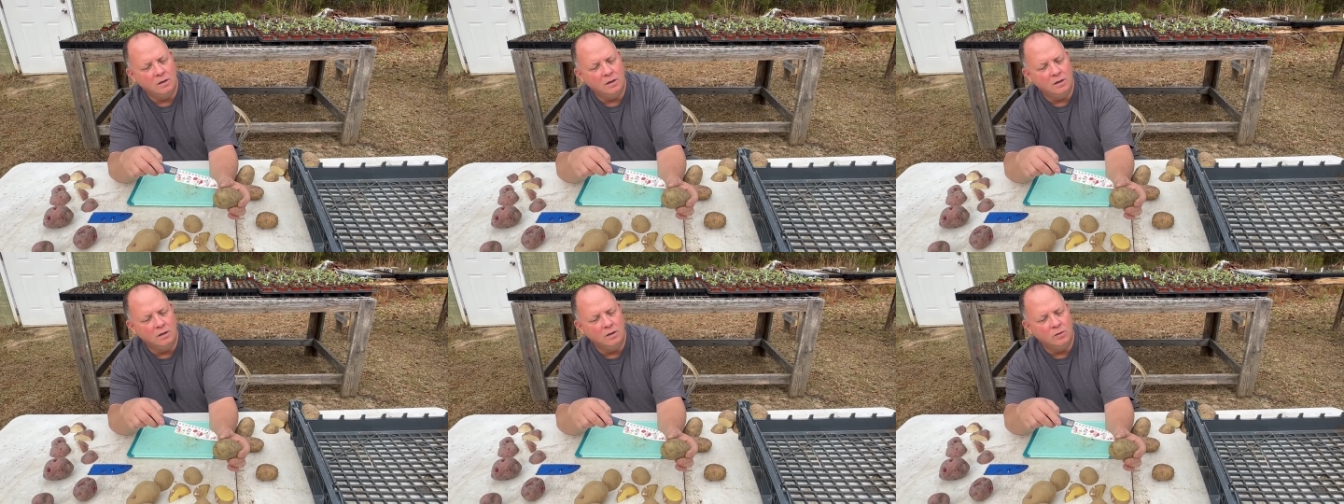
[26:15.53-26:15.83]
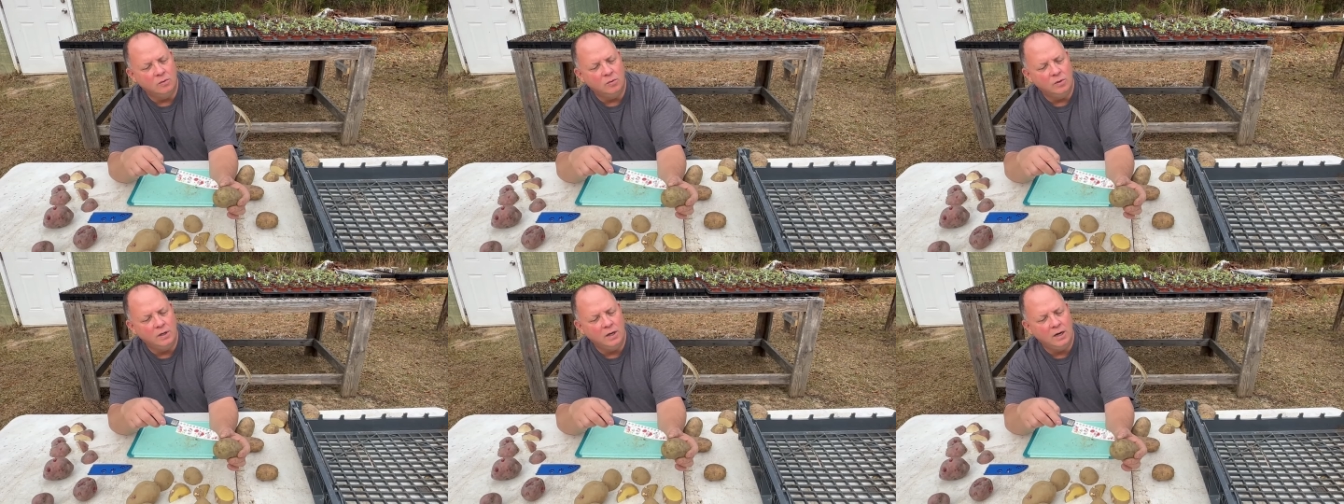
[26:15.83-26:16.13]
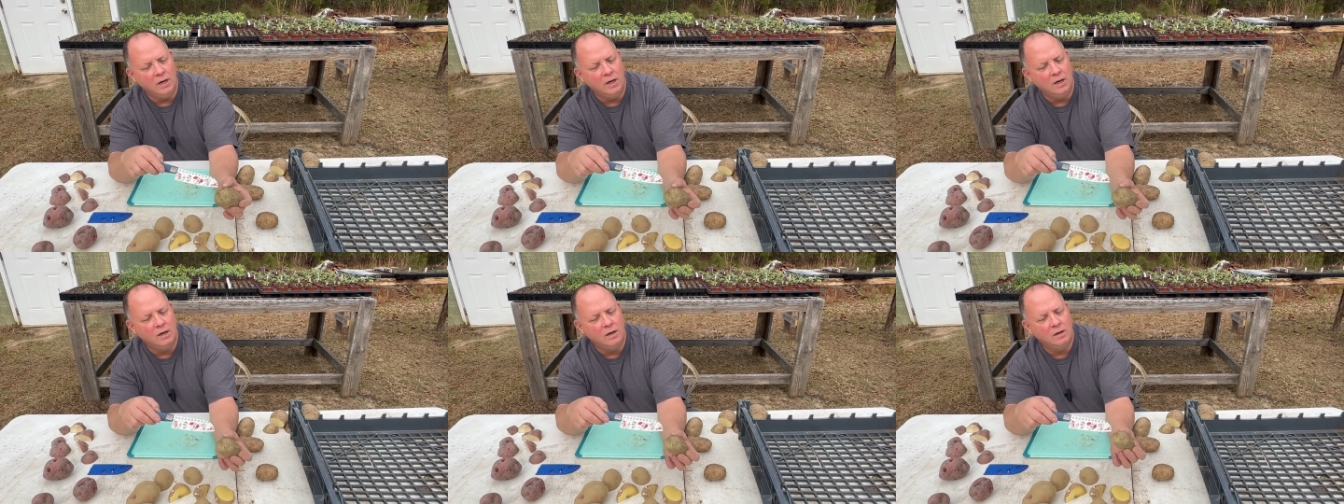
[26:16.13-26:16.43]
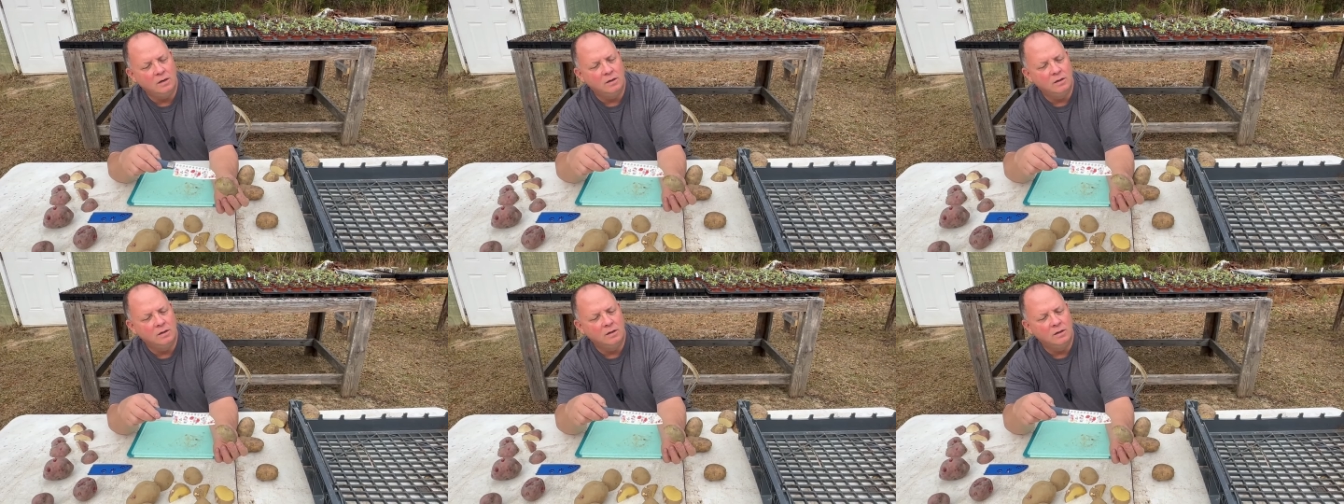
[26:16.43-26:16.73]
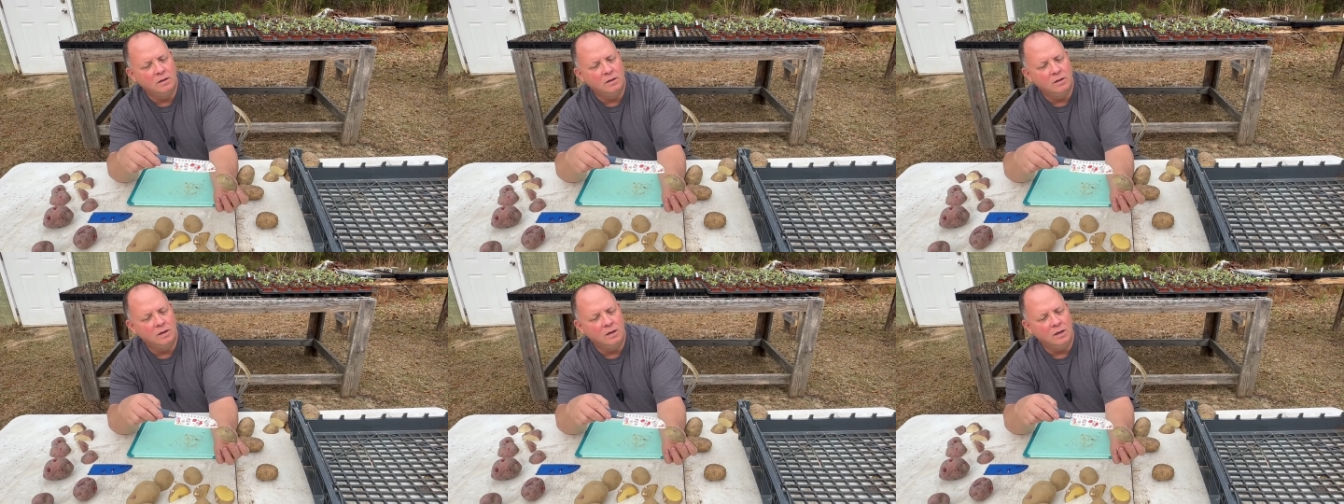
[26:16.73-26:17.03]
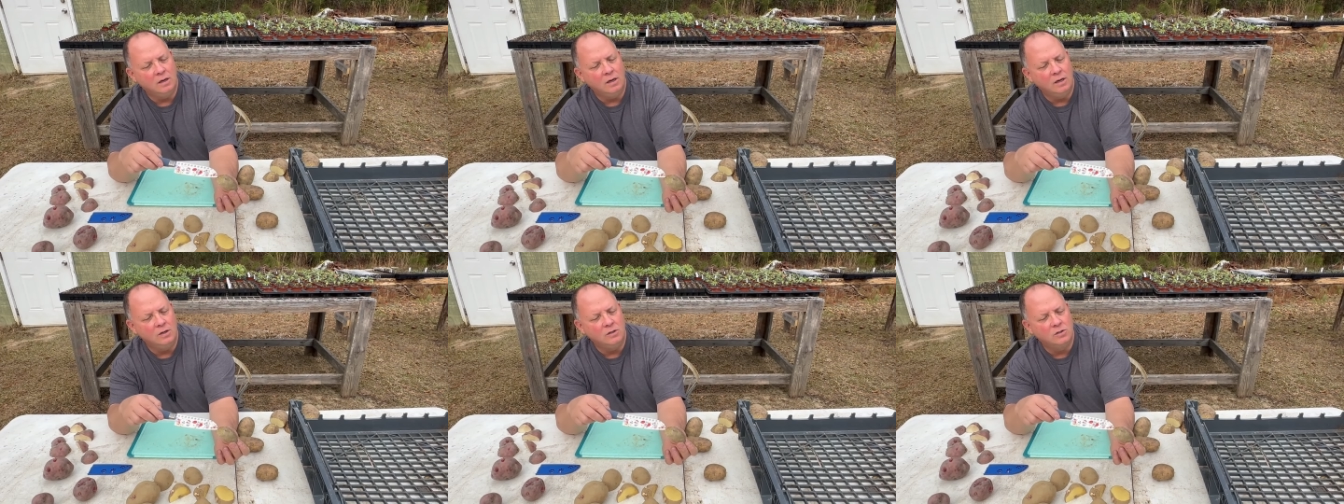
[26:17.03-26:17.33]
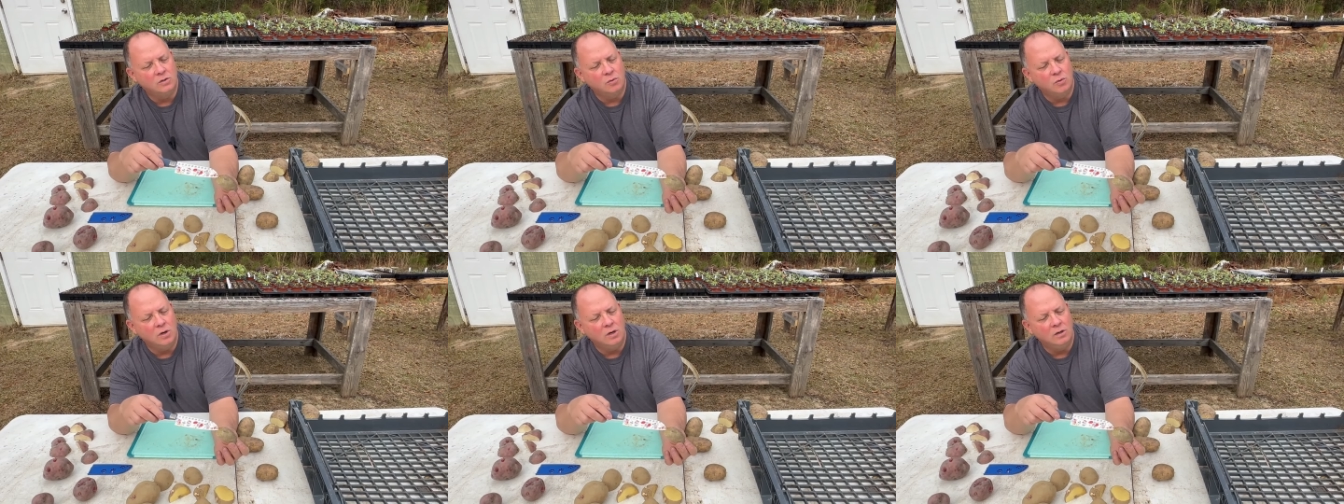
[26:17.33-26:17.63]
a little one there, and these
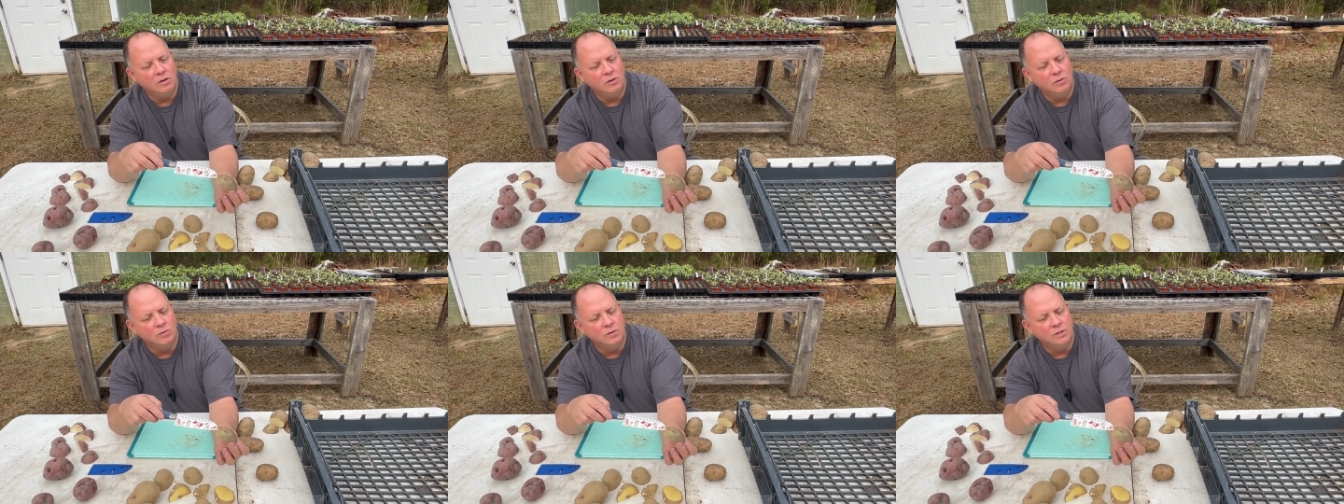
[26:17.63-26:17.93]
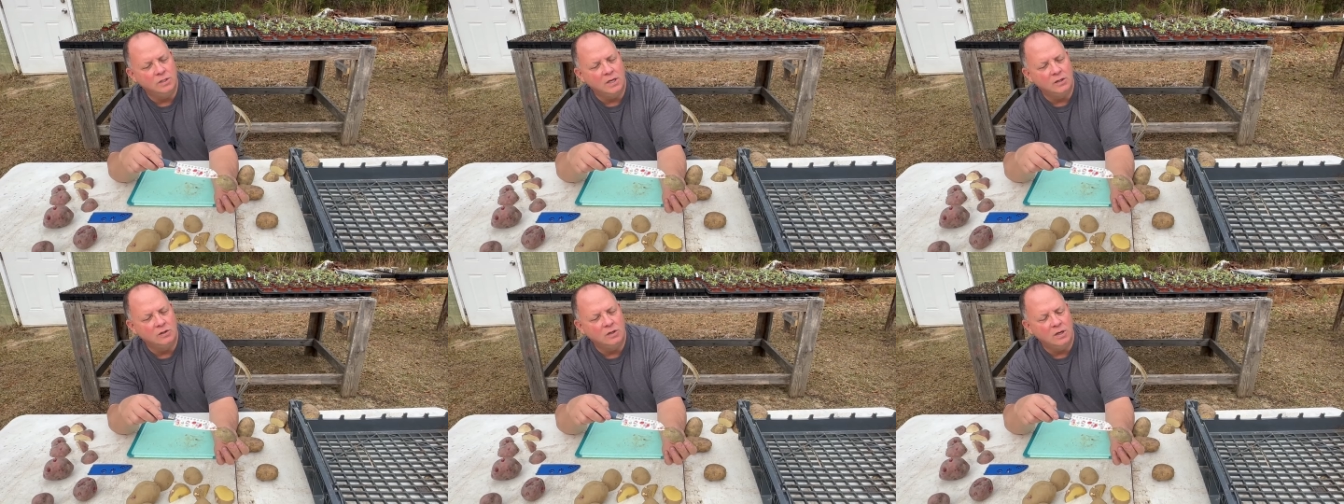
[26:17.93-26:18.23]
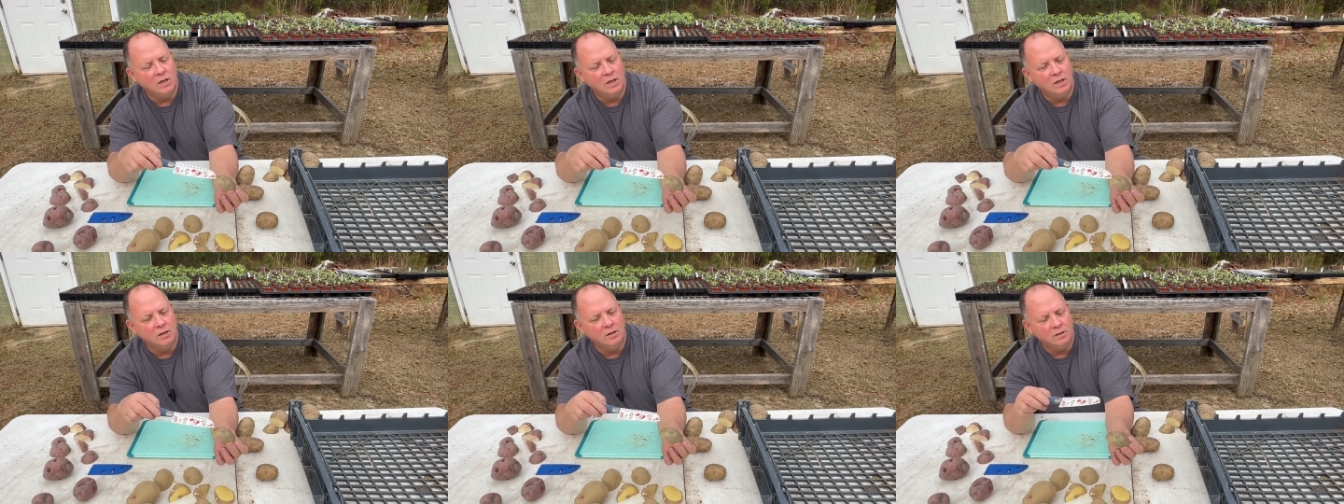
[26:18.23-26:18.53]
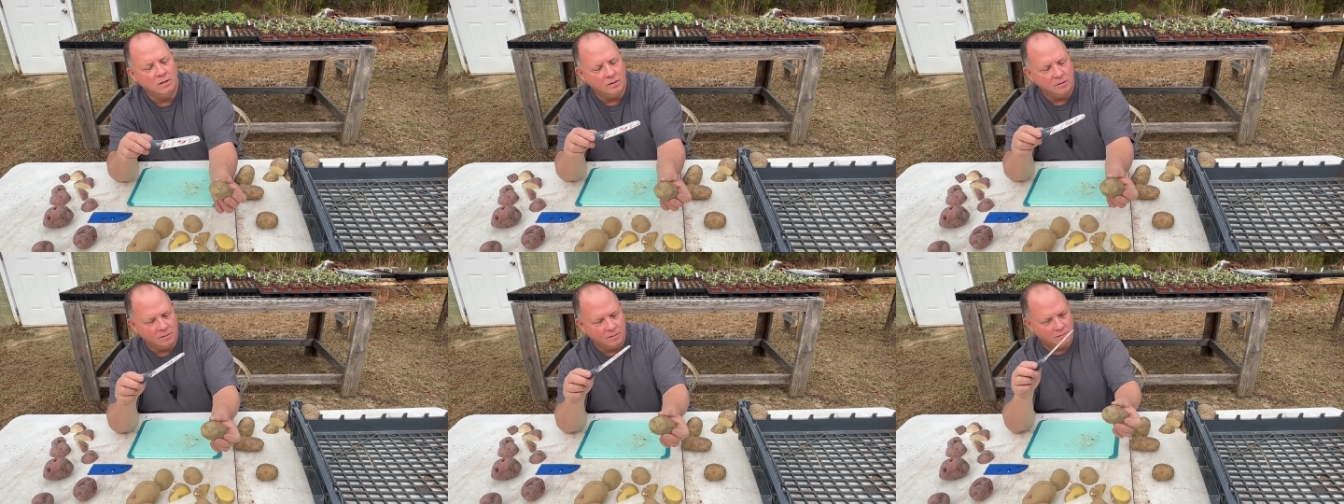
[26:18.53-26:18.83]
three little ones at the end.